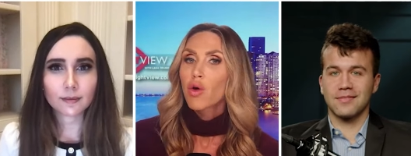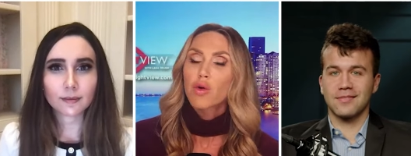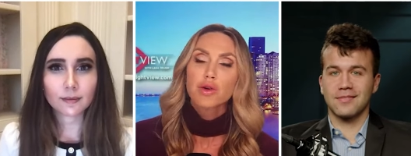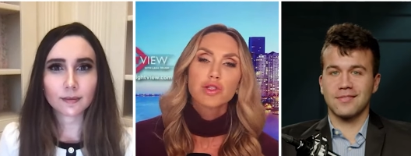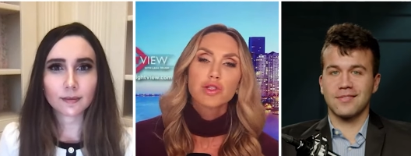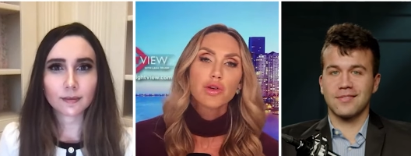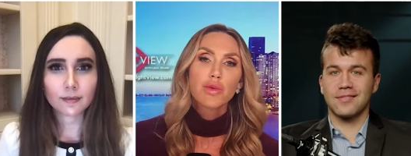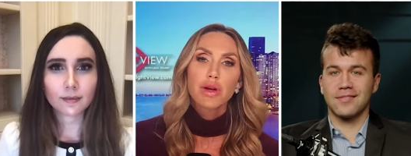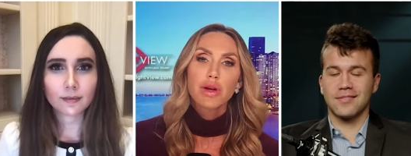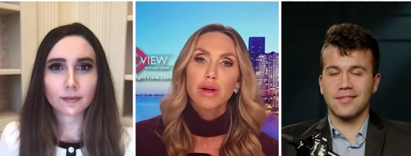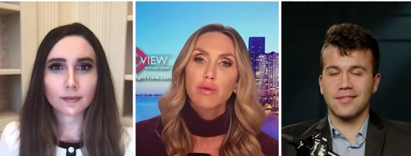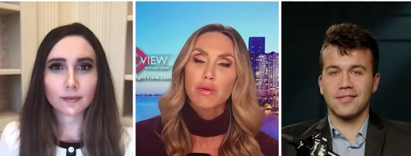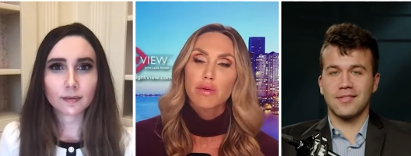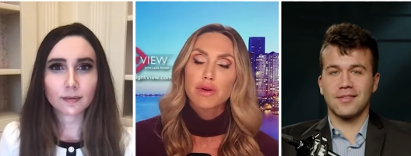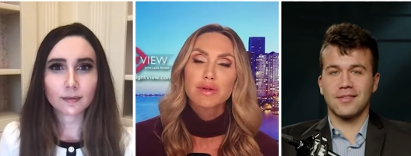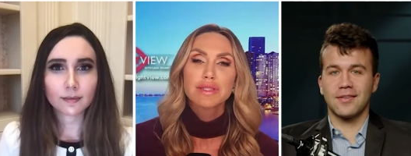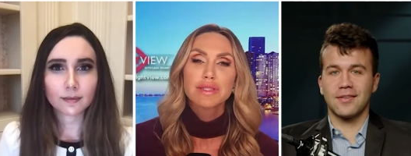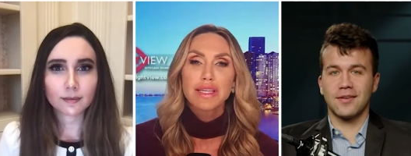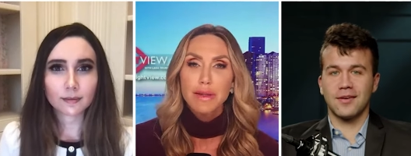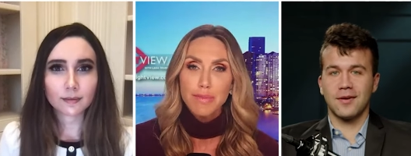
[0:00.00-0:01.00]
Speaker 1: or do any
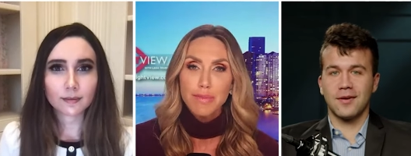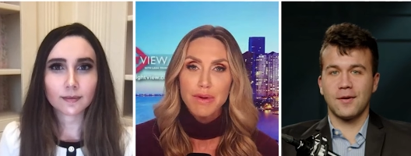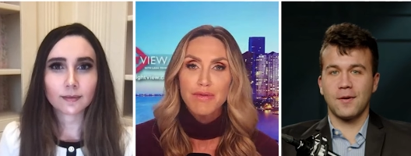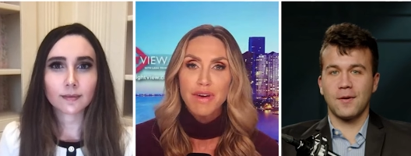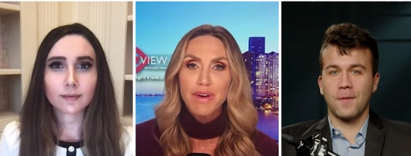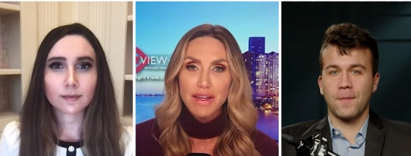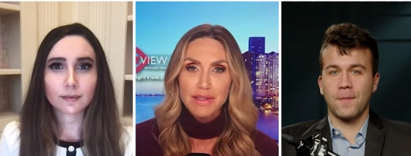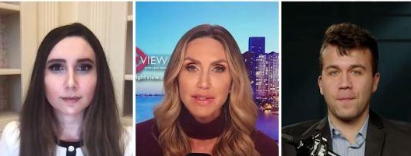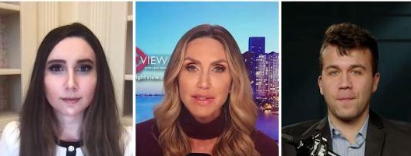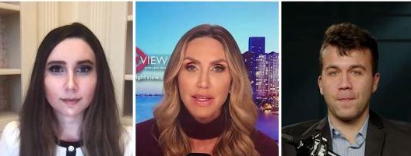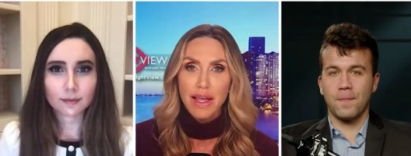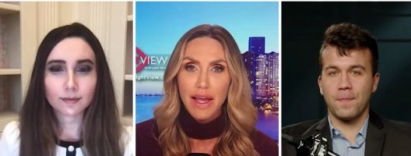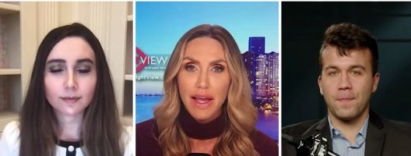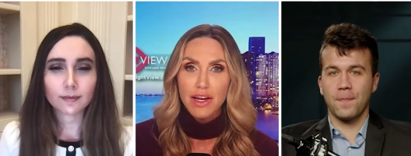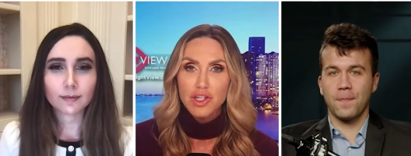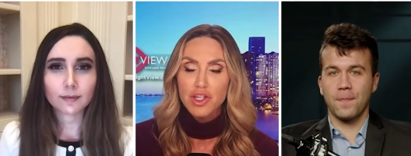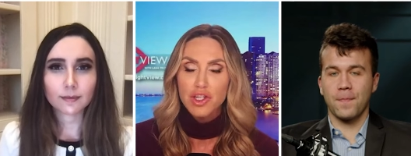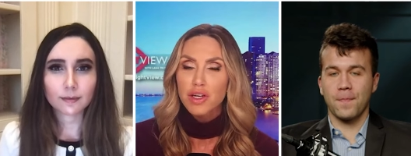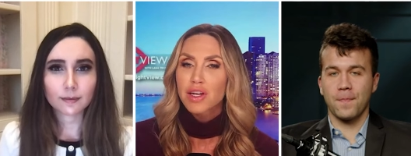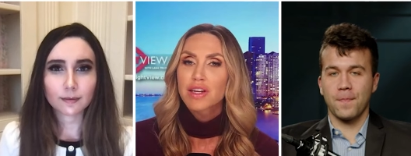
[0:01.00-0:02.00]
real deep
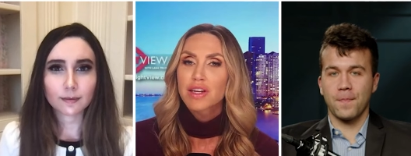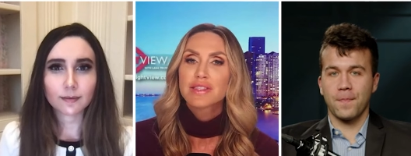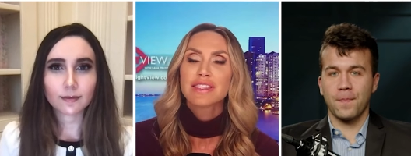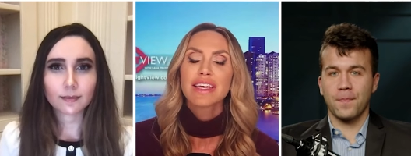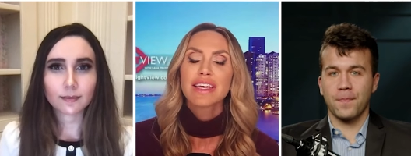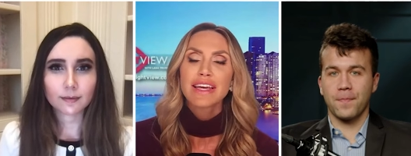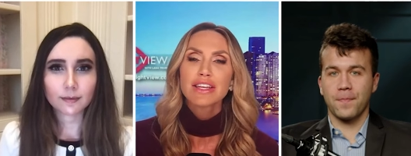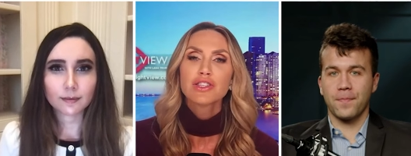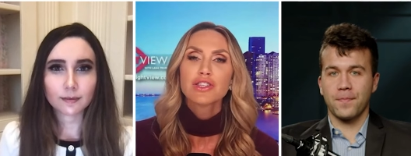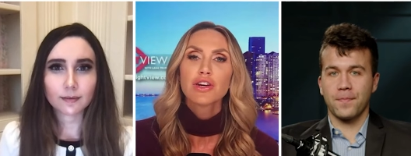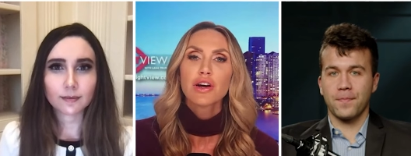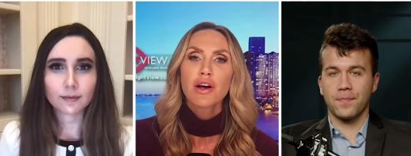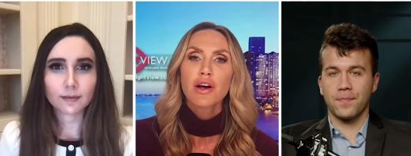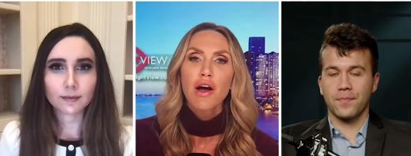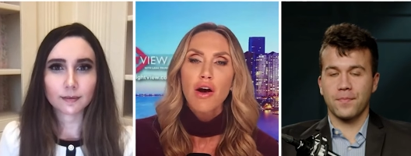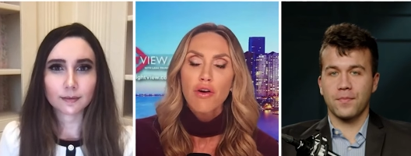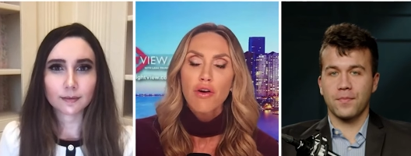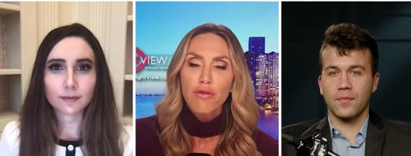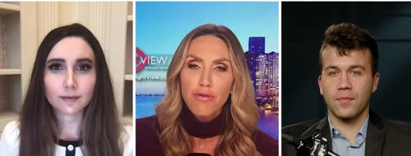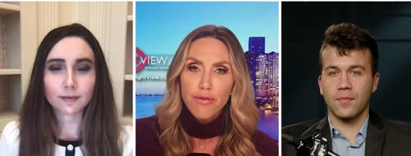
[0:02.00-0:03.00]
investigation cuz he
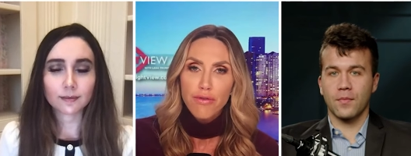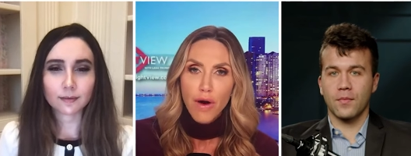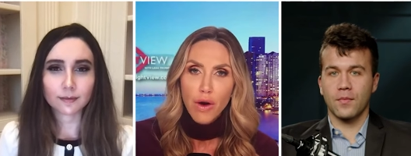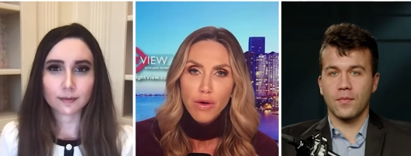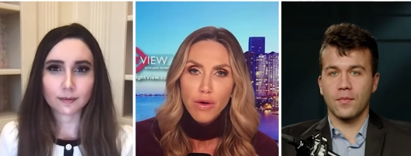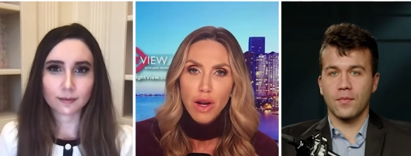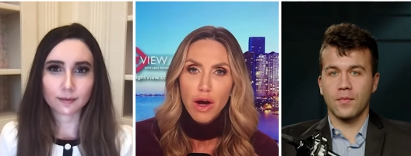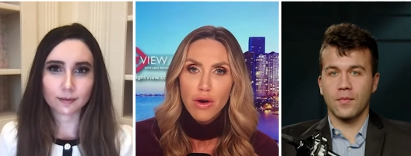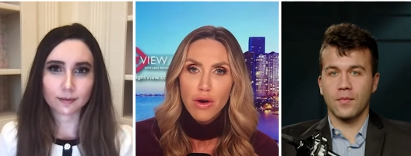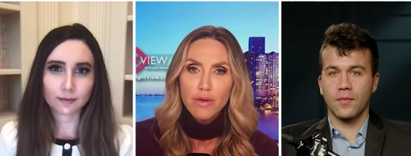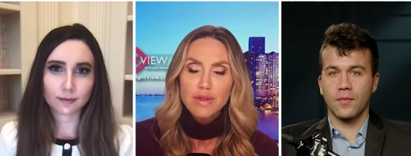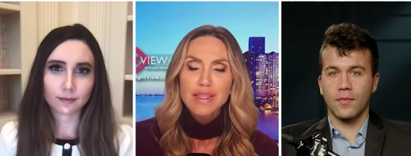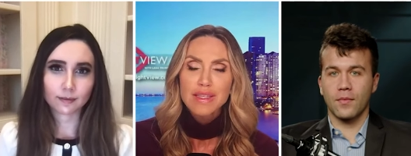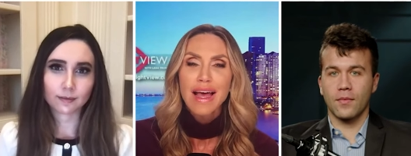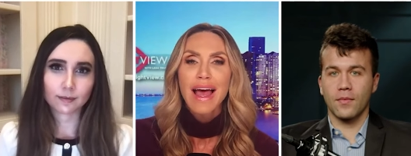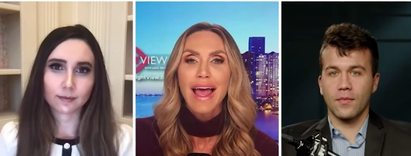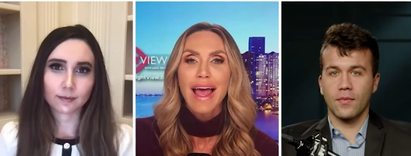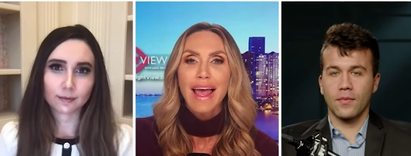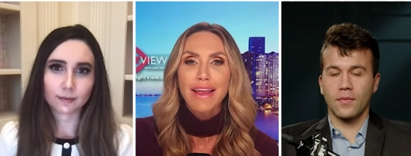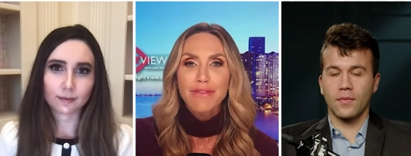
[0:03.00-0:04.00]
took
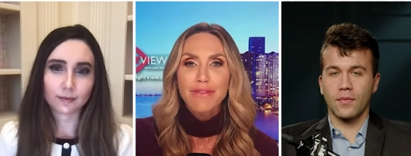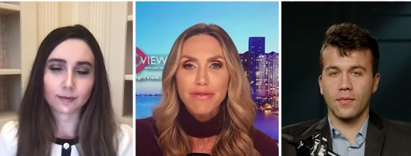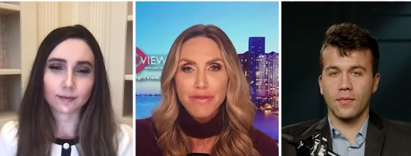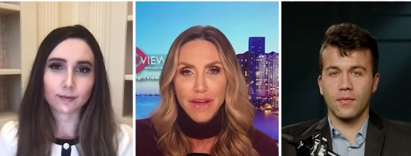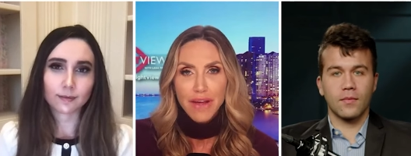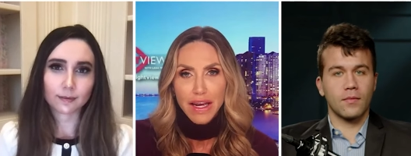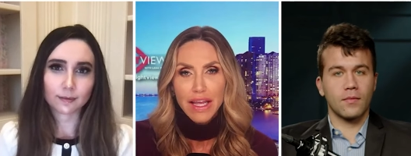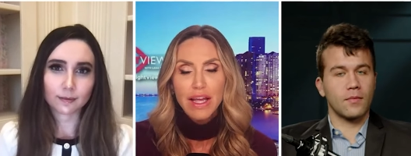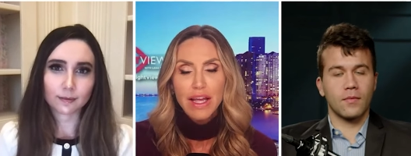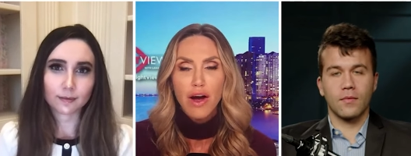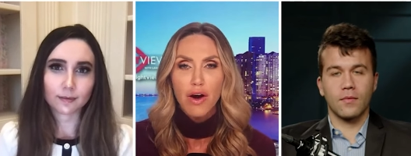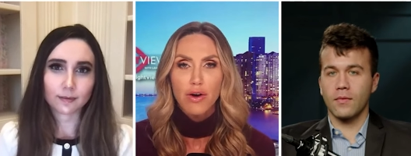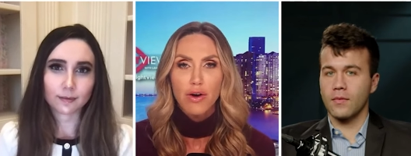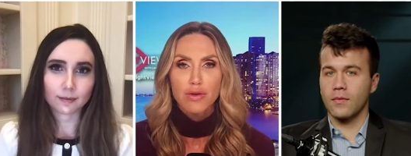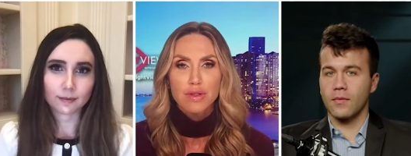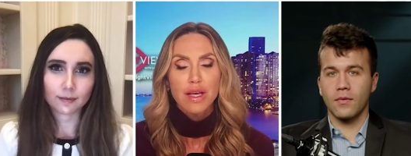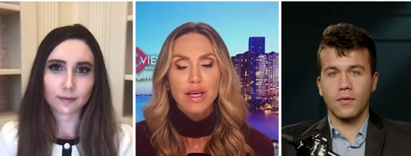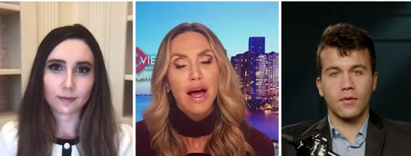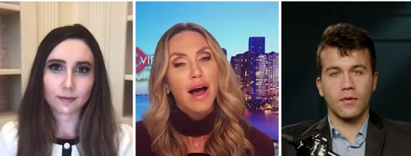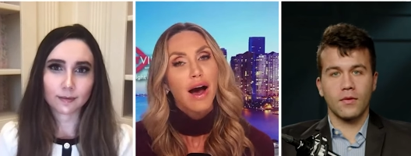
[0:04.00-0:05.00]
photos and
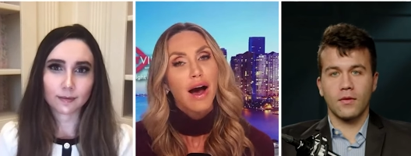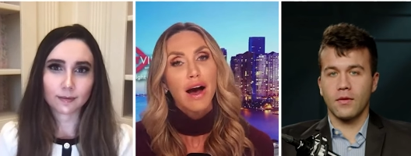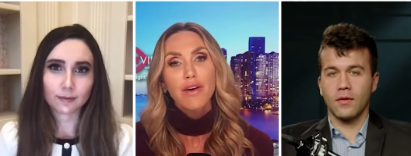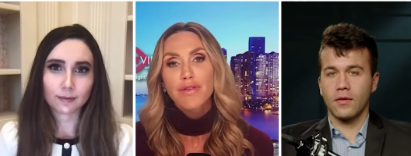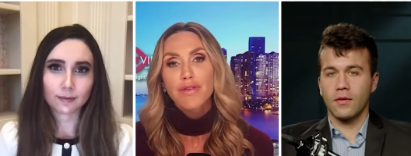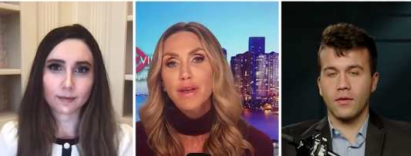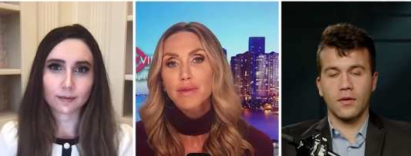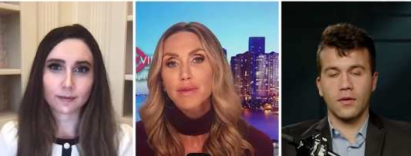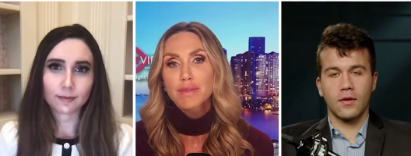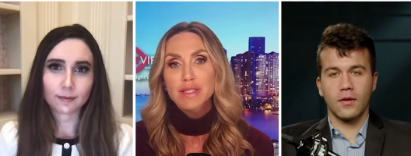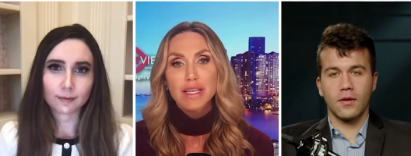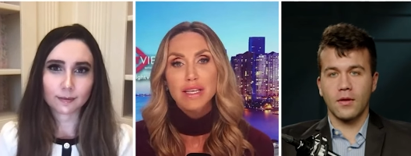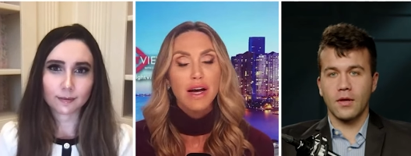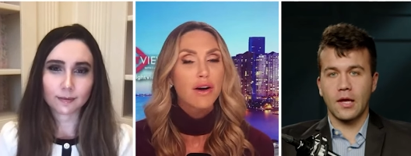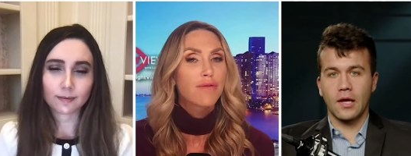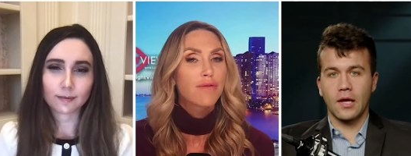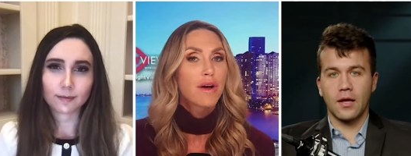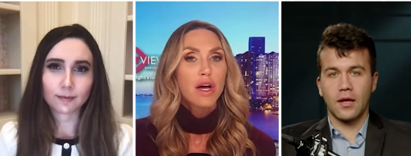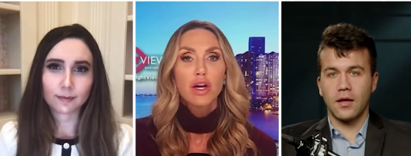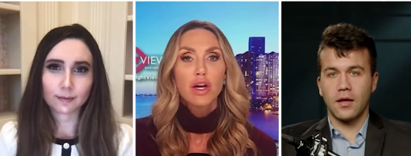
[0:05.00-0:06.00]
videos of
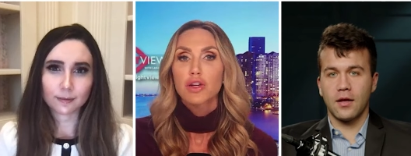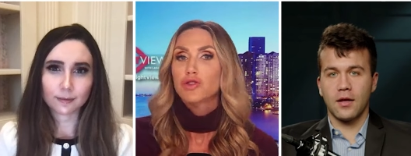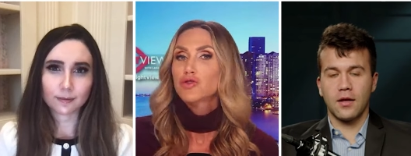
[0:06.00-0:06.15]
himself